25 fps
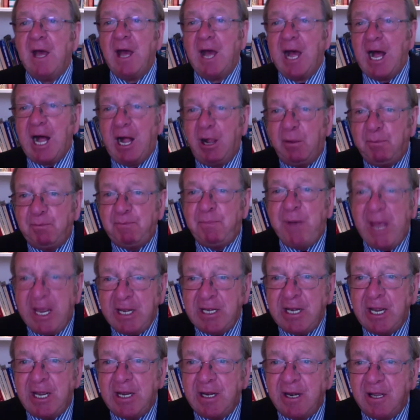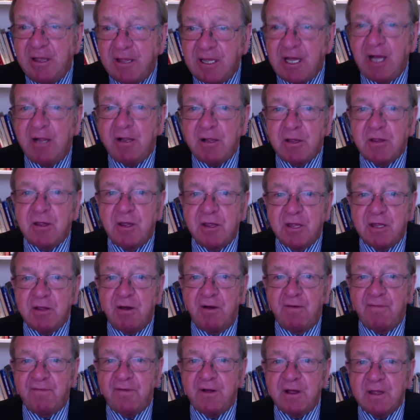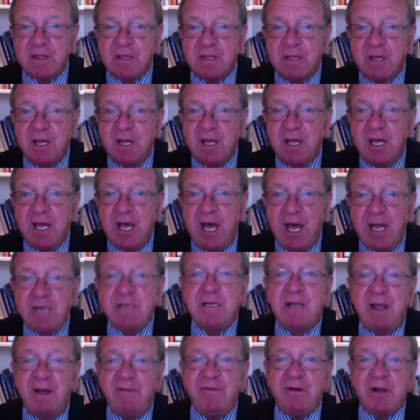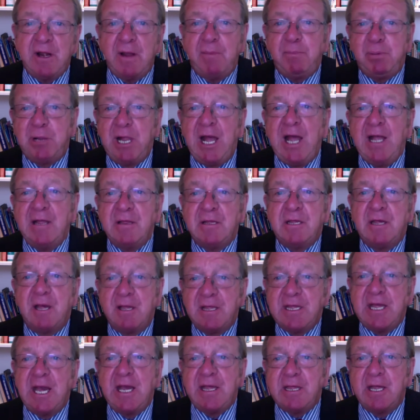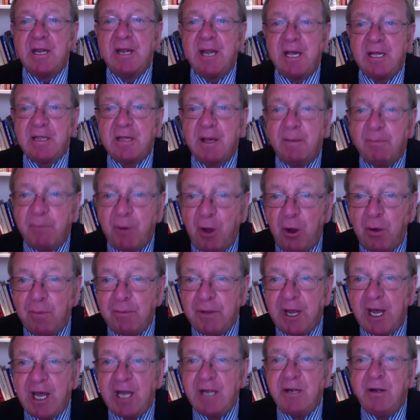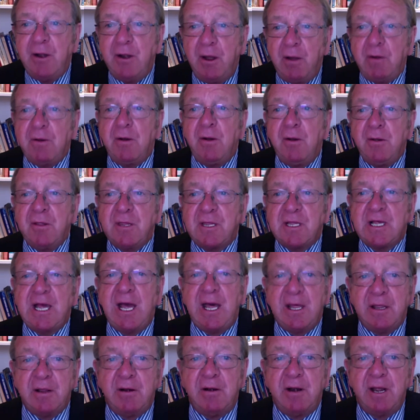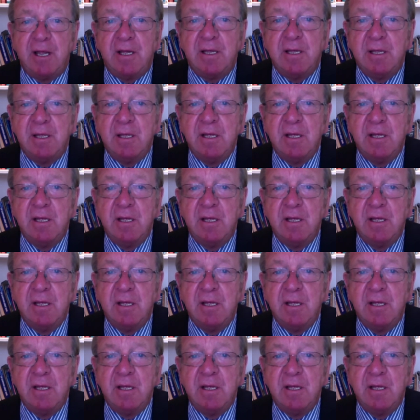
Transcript: Albanian intelligence officers uncovered a plan to detonate a bomb at a Nowruz gathering